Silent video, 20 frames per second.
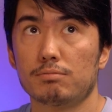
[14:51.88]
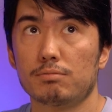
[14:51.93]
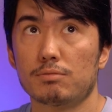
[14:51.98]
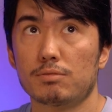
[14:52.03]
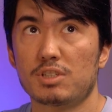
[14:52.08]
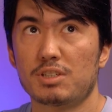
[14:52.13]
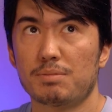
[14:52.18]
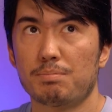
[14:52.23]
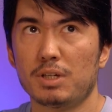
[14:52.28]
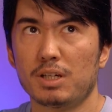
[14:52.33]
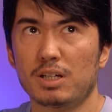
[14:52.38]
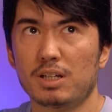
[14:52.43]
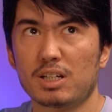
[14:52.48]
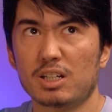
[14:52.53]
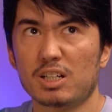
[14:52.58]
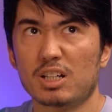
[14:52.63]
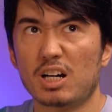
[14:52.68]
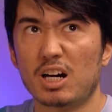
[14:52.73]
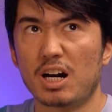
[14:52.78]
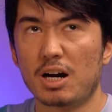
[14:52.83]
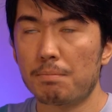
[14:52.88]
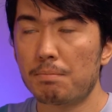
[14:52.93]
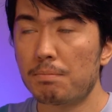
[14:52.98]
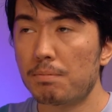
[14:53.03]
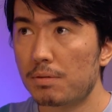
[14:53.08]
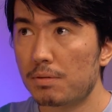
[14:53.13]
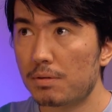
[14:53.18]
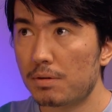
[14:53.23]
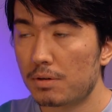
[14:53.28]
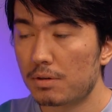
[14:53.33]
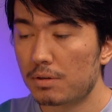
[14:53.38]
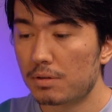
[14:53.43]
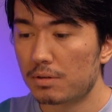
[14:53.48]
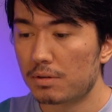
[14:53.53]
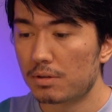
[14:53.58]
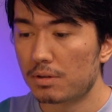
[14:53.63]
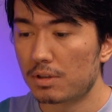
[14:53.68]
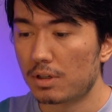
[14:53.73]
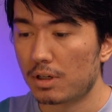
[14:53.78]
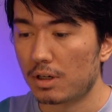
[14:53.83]
speak up
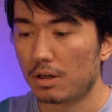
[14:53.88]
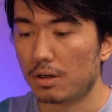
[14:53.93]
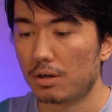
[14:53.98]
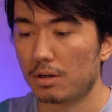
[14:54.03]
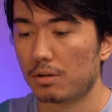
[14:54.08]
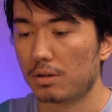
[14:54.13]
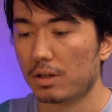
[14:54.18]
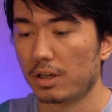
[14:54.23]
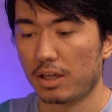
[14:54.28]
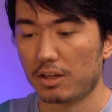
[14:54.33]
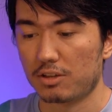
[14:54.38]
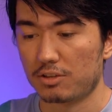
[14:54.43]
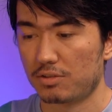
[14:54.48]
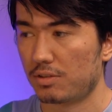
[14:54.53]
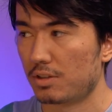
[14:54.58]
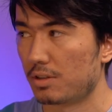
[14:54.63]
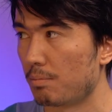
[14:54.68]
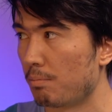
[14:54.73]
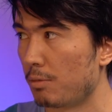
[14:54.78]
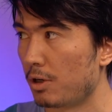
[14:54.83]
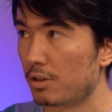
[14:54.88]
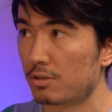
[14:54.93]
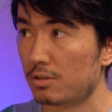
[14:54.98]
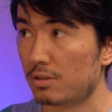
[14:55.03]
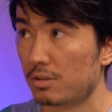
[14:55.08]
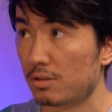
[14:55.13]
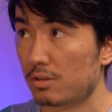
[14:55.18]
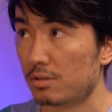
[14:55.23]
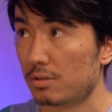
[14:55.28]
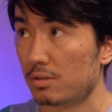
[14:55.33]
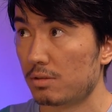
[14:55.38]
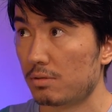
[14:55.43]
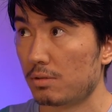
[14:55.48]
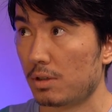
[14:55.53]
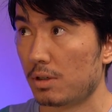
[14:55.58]
against their bosses